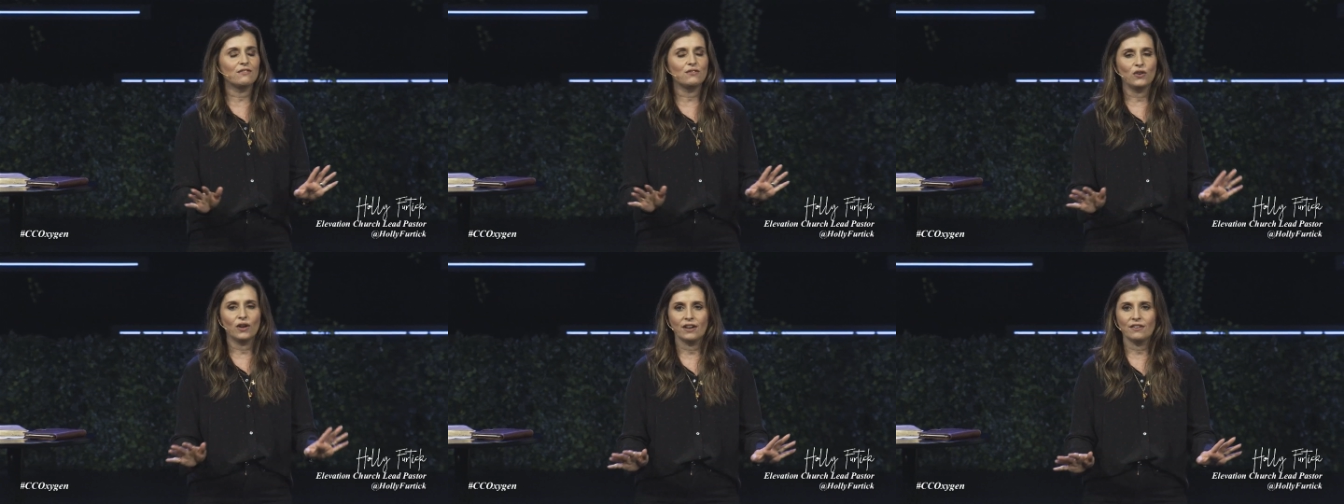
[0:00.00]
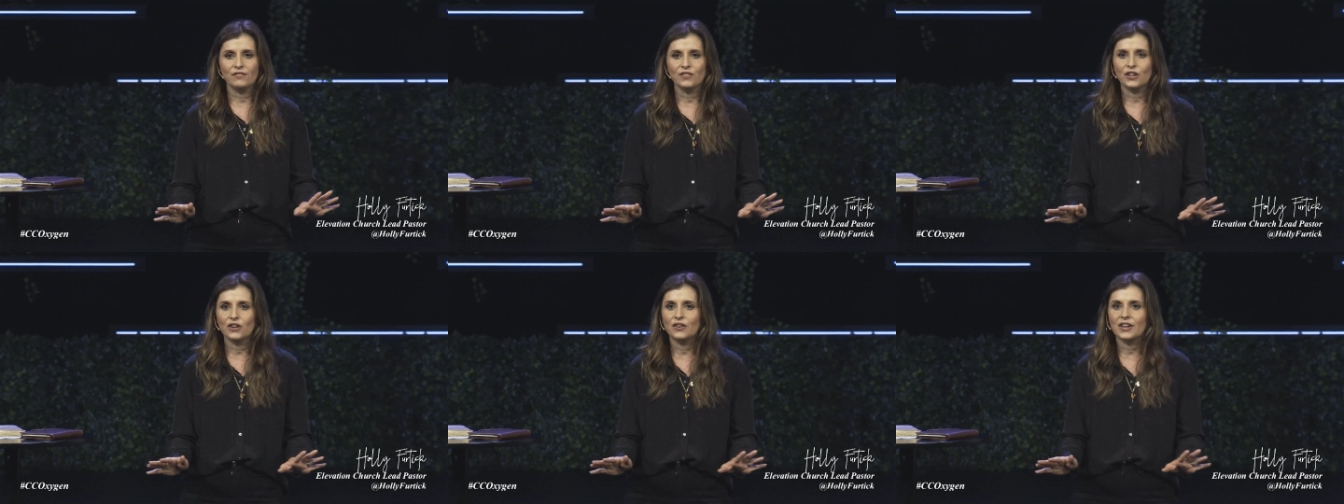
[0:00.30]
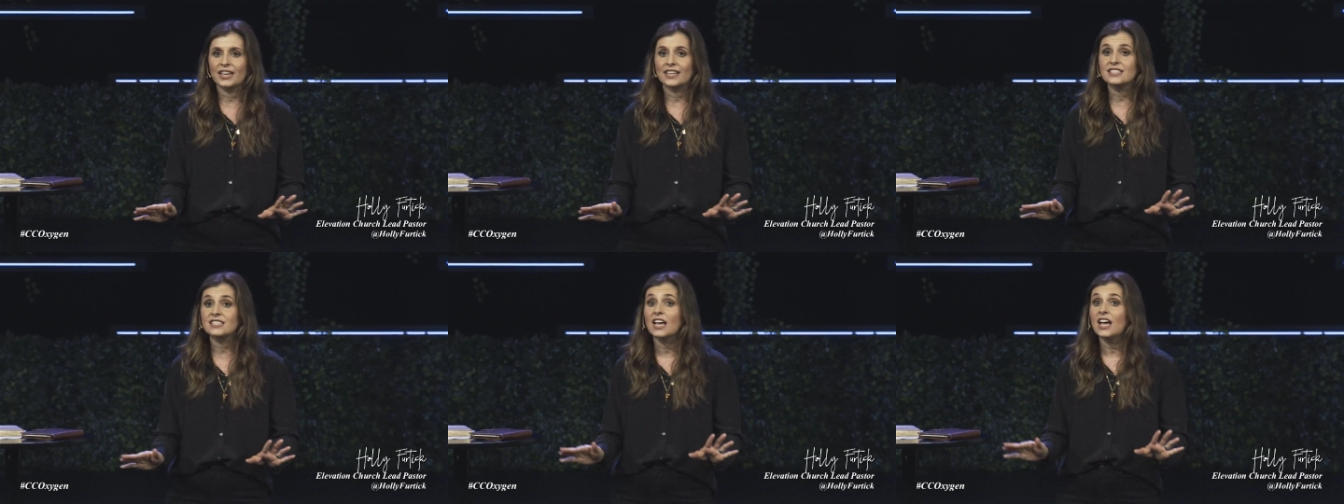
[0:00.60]
if you have
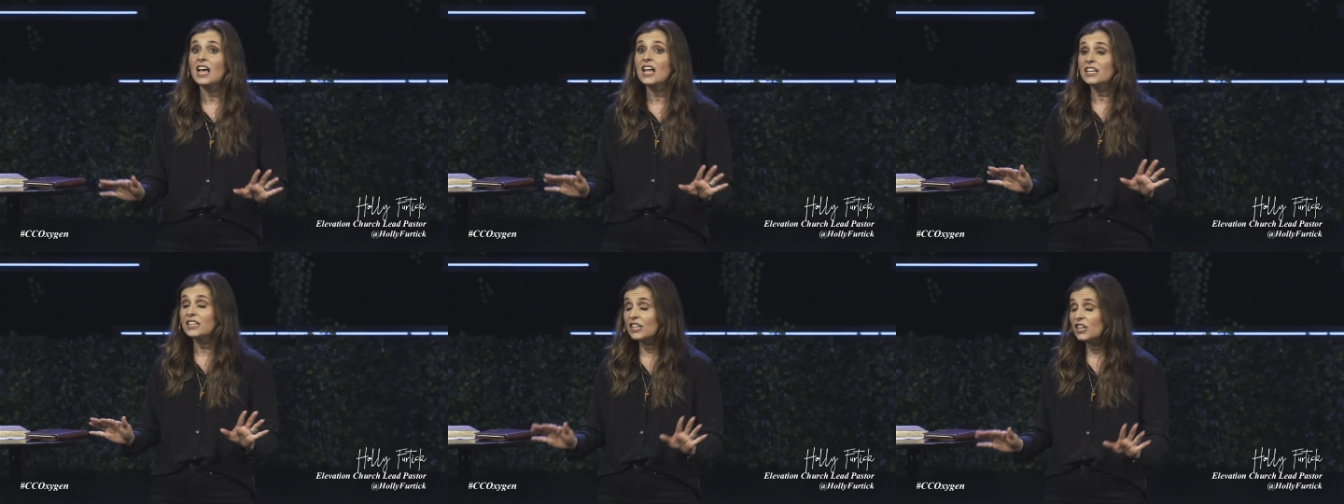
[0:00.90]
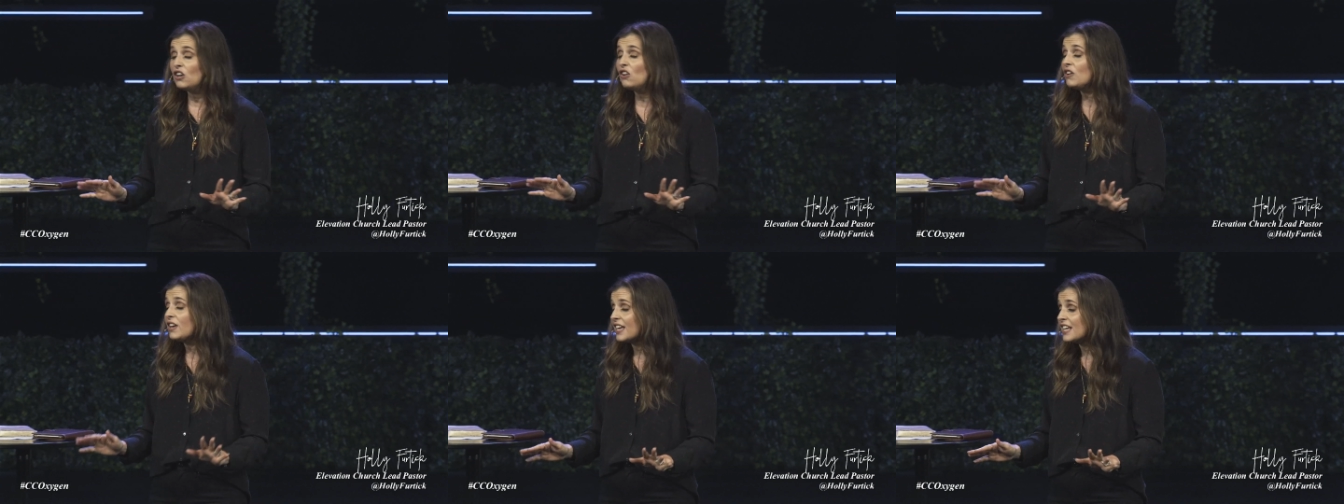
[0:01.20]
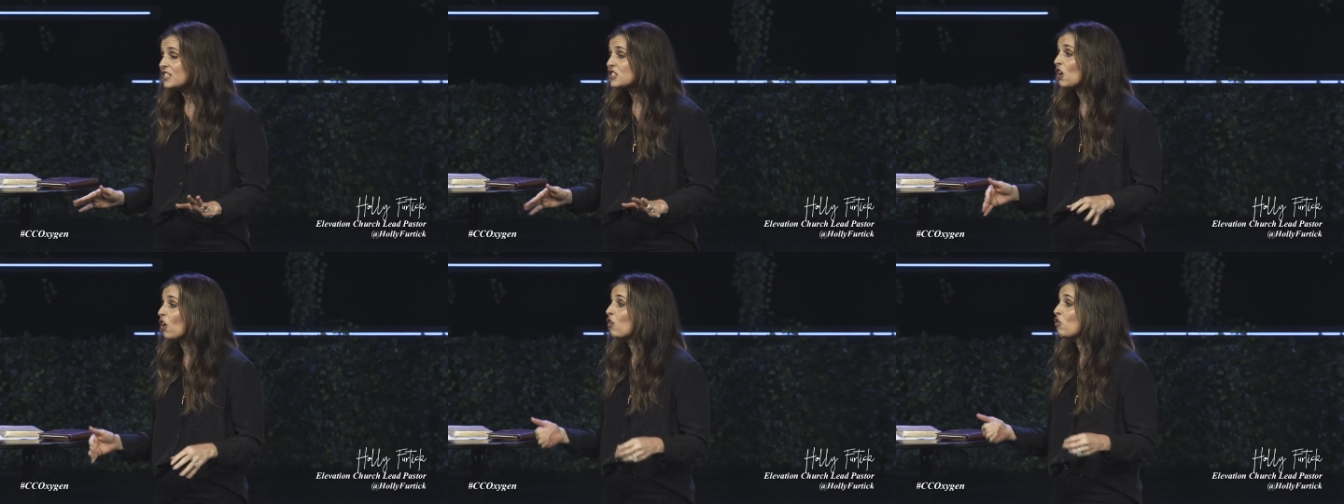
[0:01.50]
little
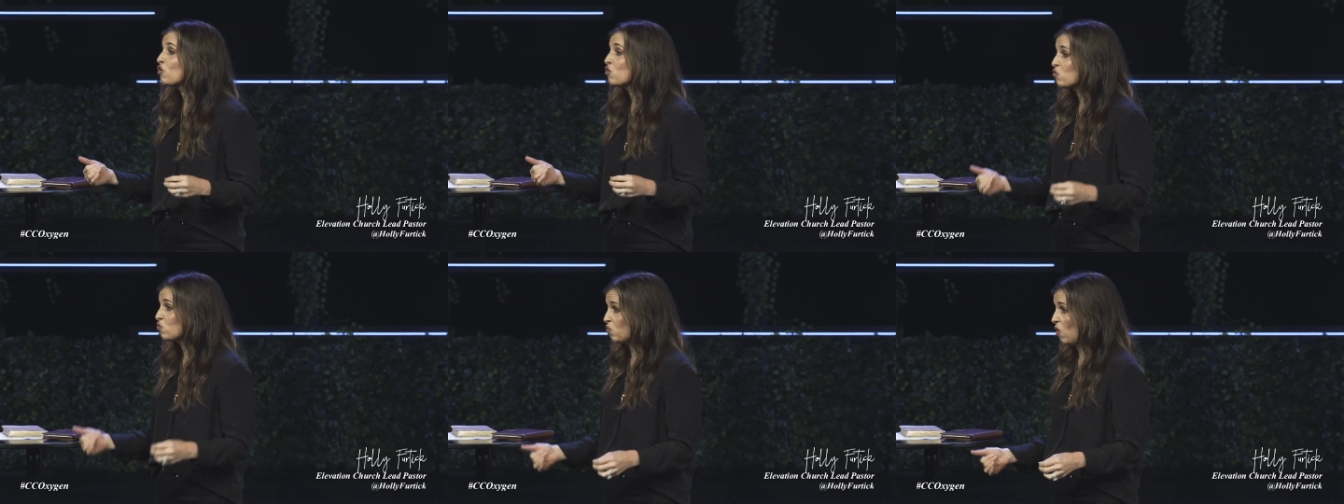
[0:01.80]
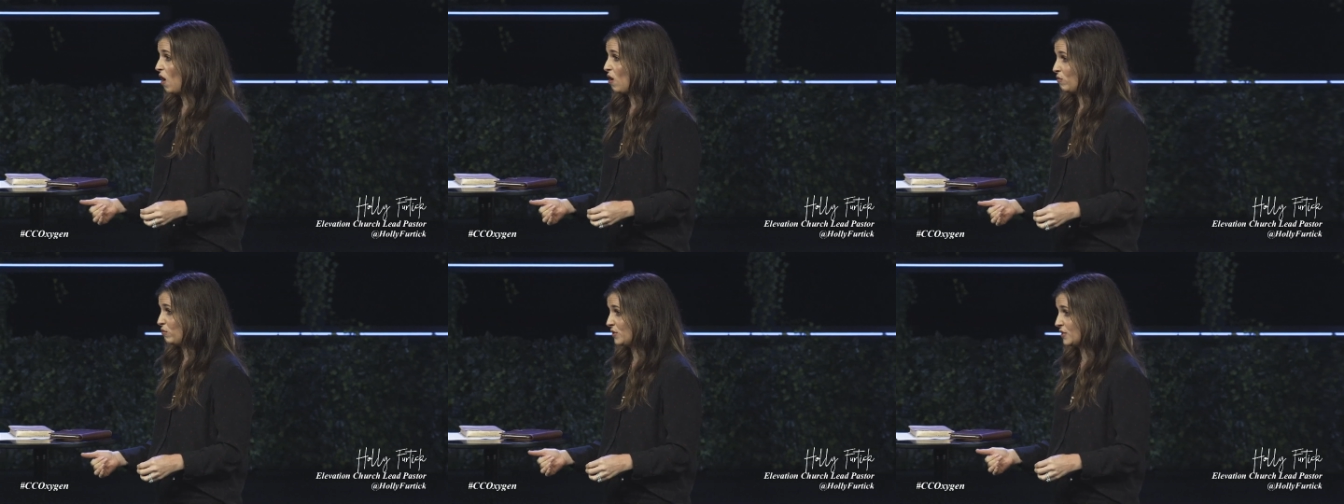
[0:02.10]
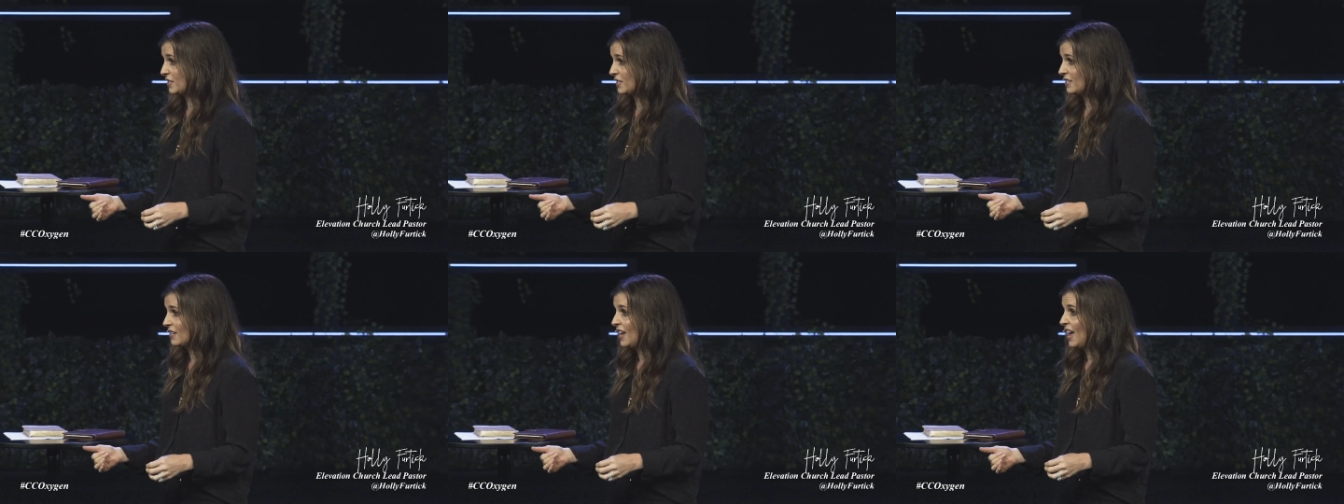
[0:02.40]
kids are
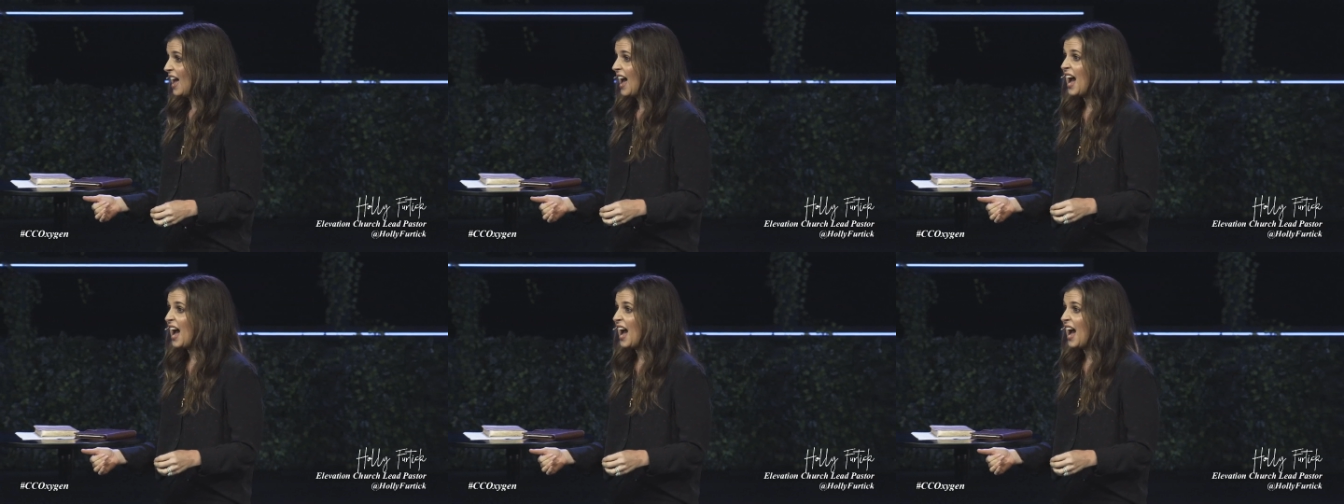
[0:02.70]
gross.